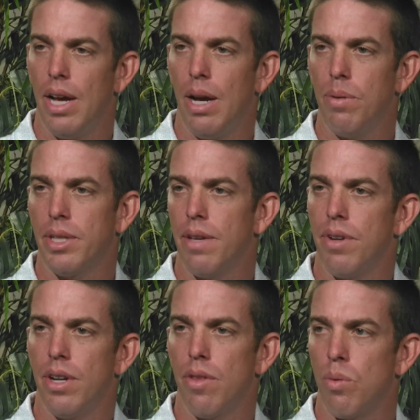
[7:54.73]
would give it
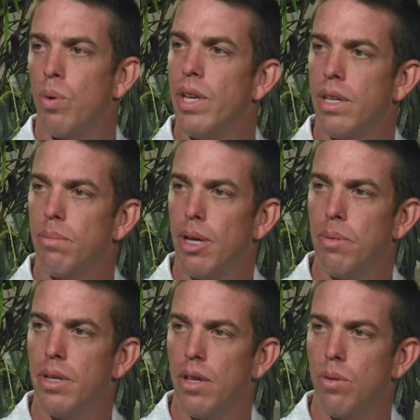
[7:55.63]
another week, maybe
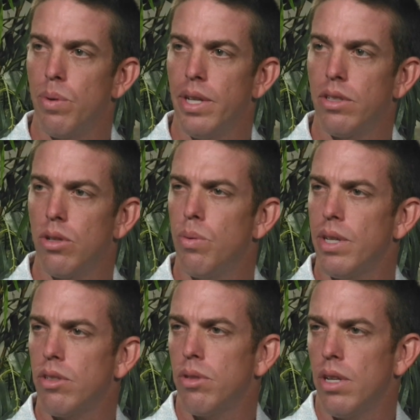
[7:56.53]
another week, 2
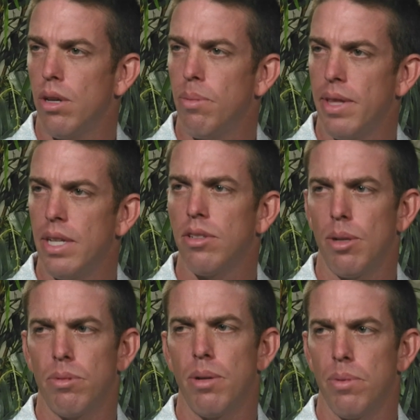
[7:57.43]
weeks. You know, by the end of
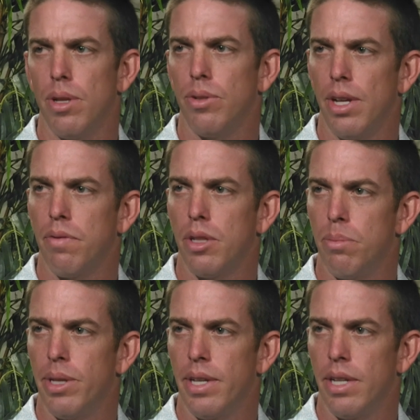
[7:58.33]
September, they'll definitely
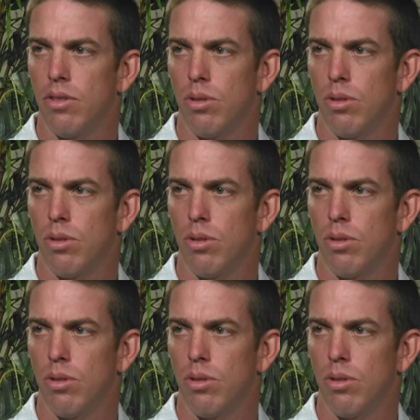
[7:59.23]
be in. So